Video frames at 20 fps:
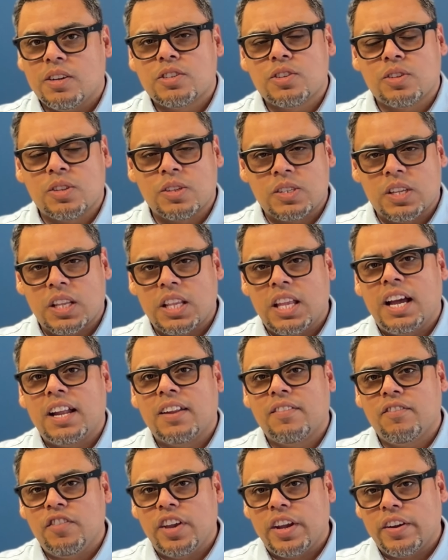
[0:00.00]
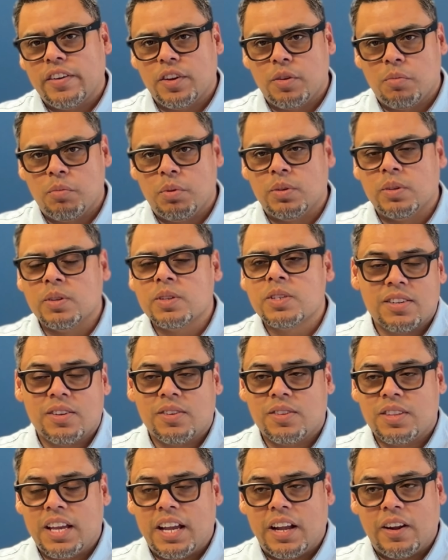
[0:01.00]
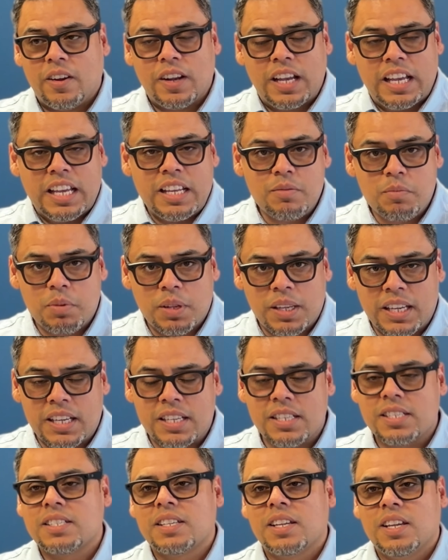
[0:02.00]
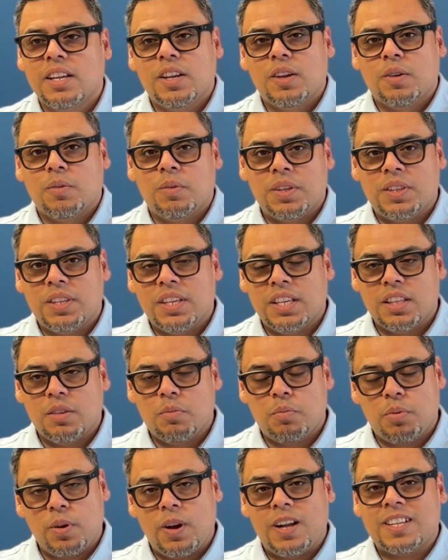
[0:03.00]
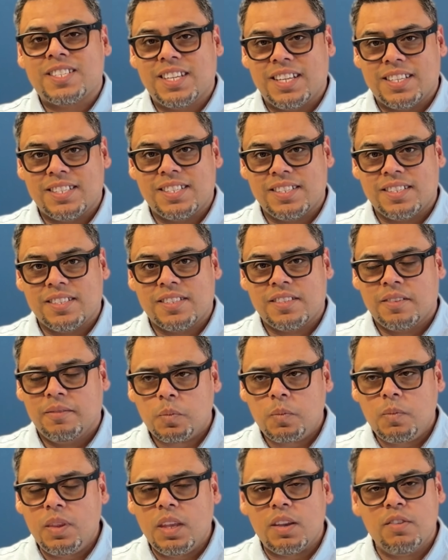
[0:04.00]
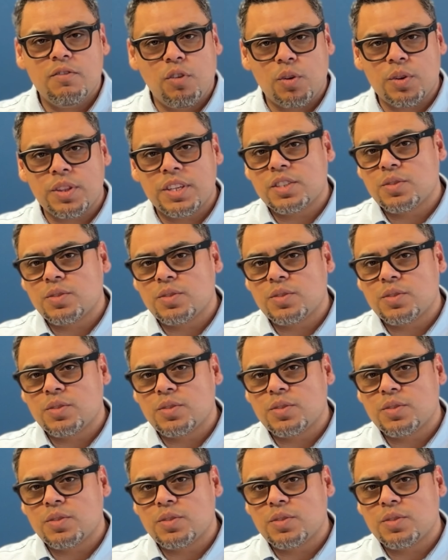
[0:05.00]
So there's a lot of variables that are in place within the processes. For this